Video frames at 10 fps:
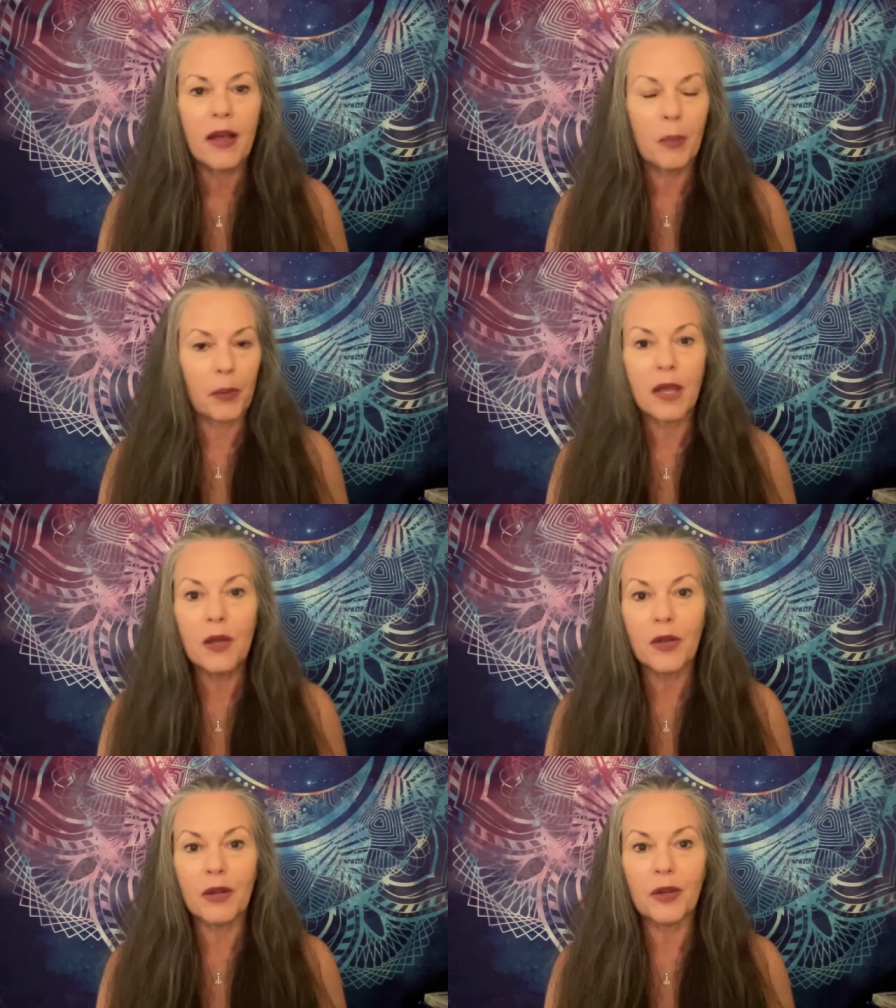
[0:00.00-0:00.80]

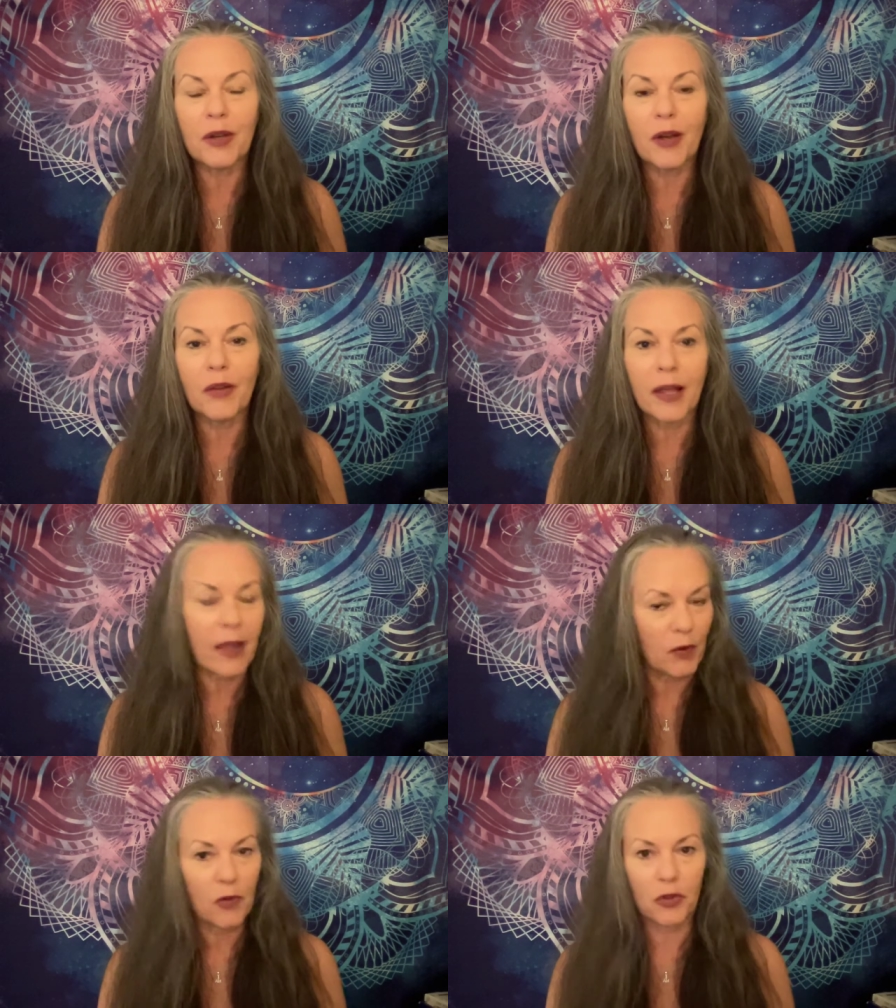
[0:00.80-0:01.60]
opinion, you know, like
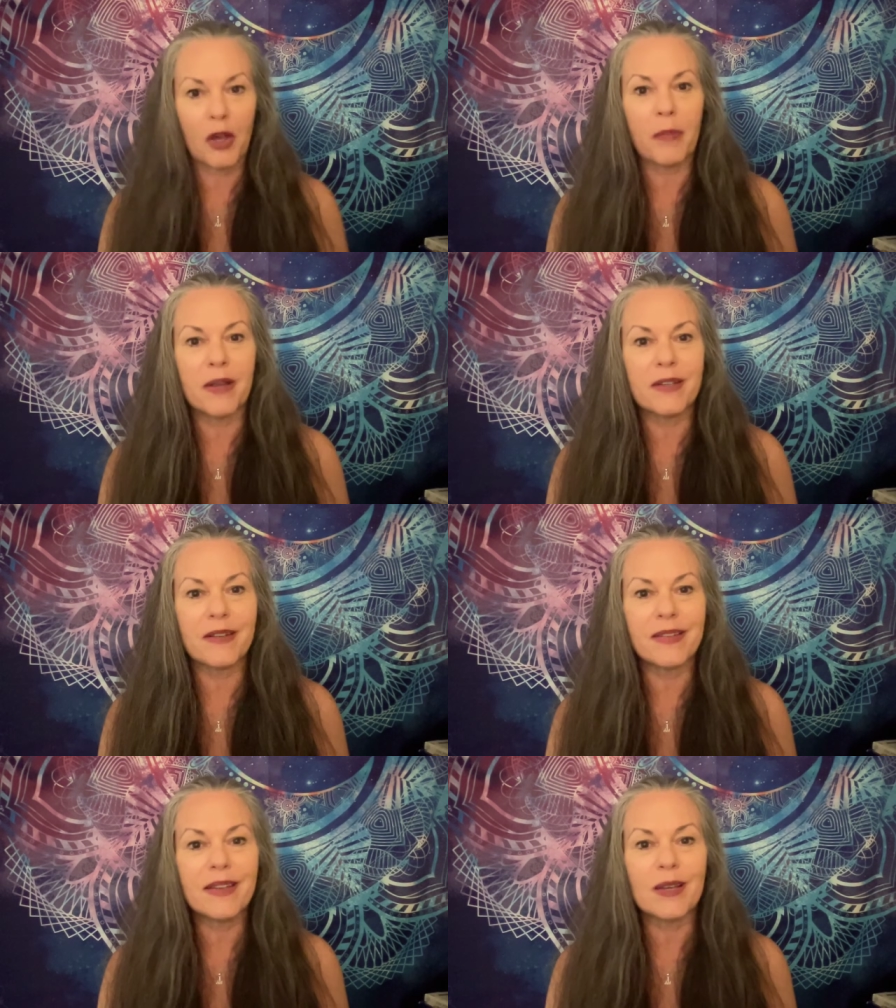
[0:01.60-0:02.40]
have you ever thought about
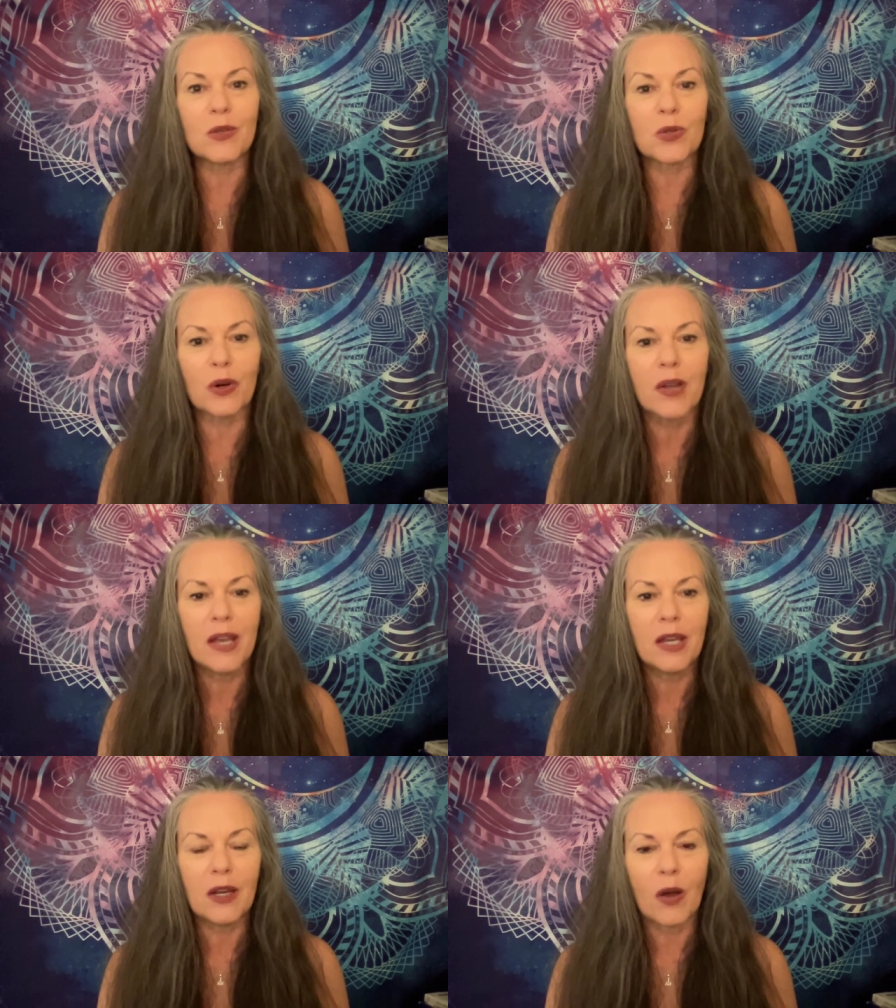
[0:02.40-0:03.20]
doing this or,
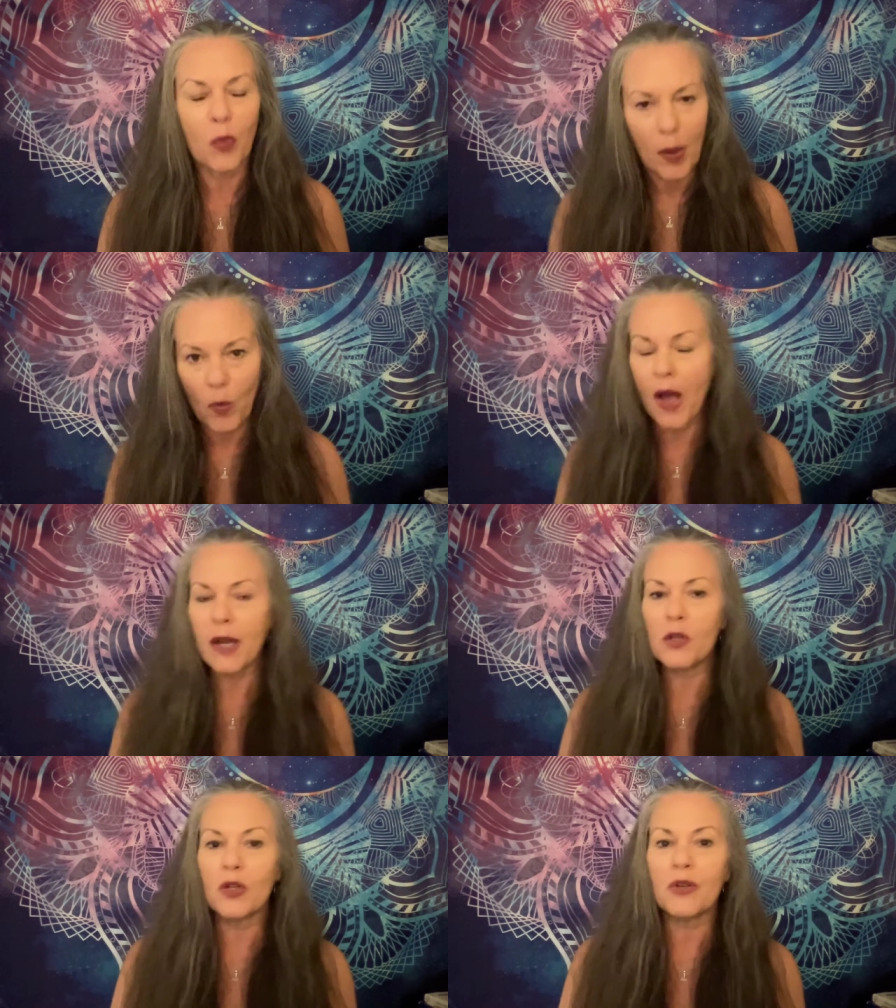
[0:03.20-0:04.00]
you know, why
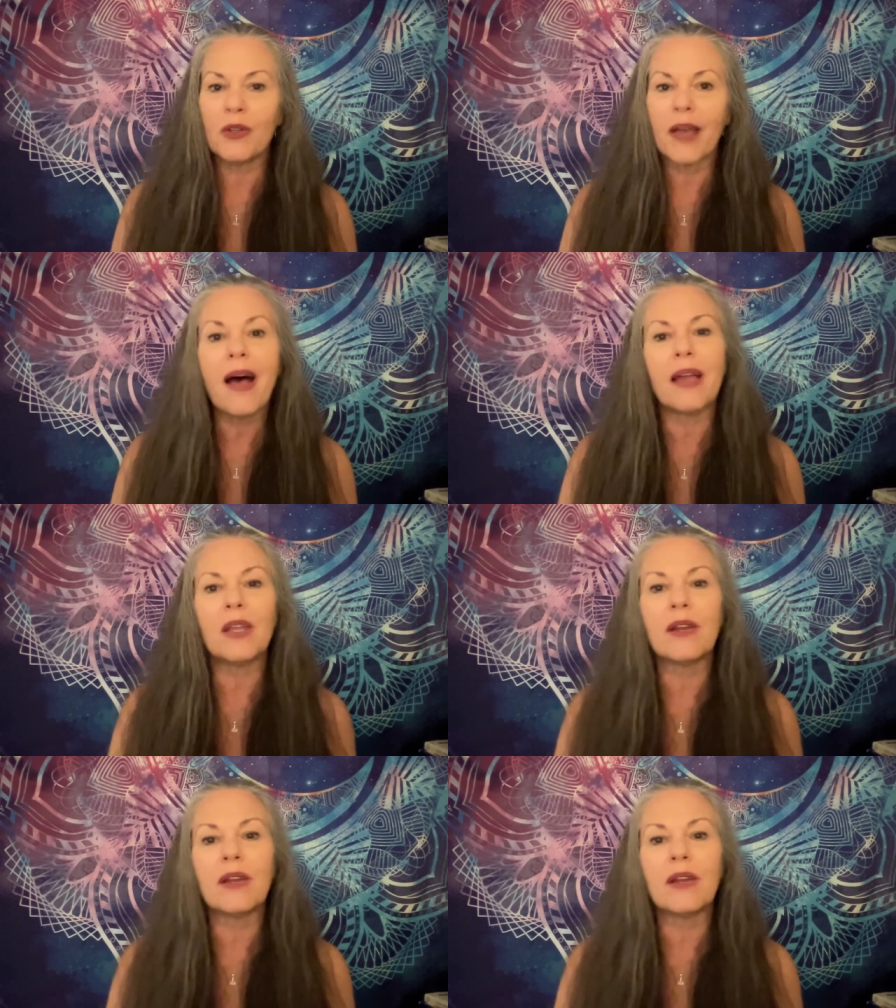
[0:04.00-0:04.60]
did you do that?